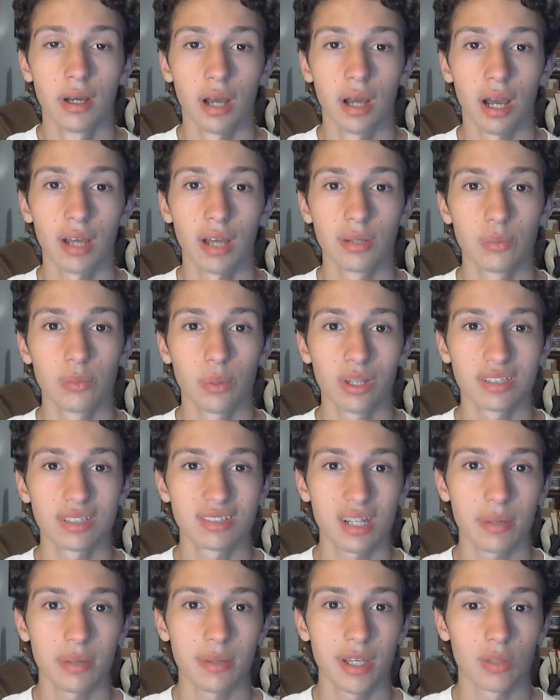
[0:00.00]
On
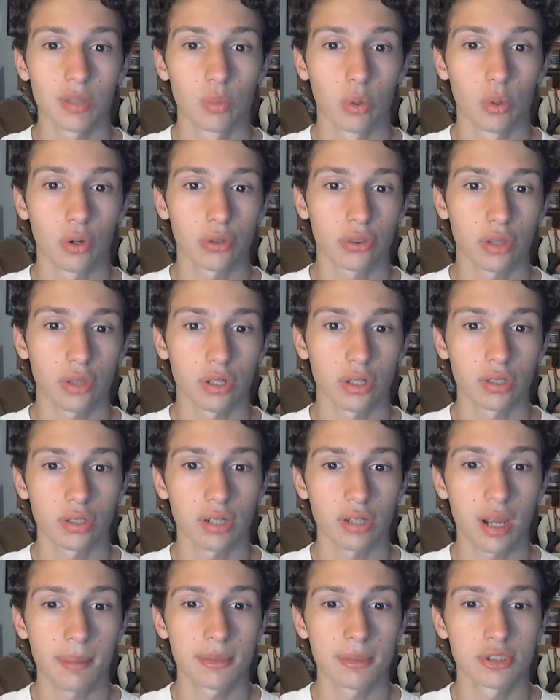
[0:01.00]
Wednesday we had War
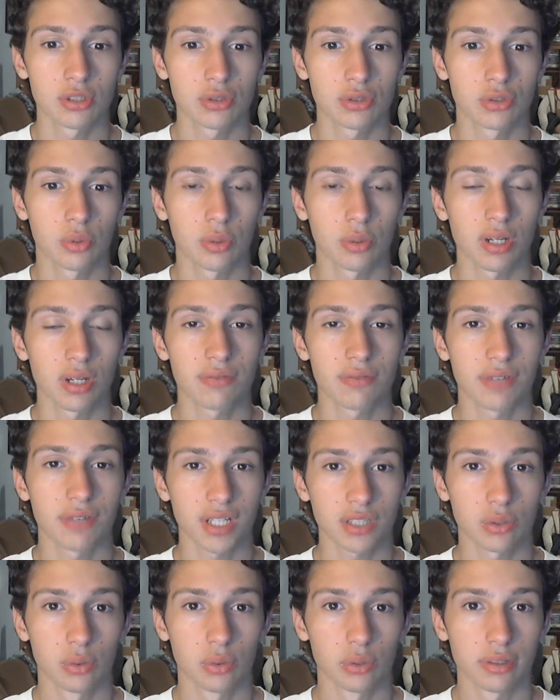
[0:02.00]
Thunder, episode 20,
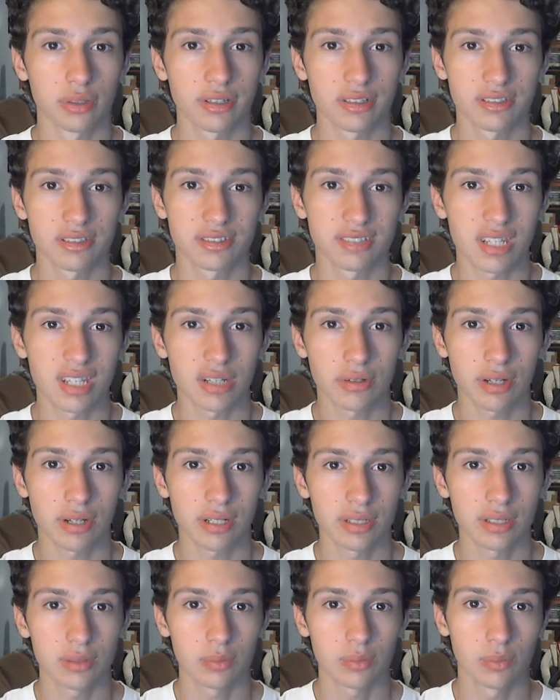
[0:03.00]
Victoria's
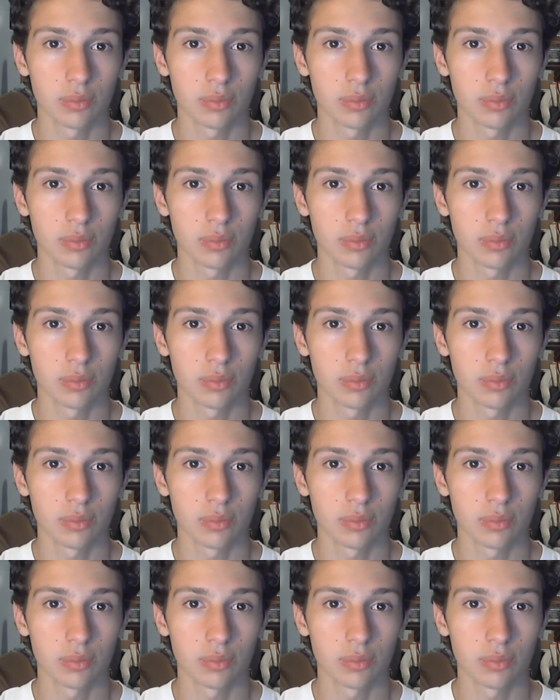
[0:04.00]
Secret,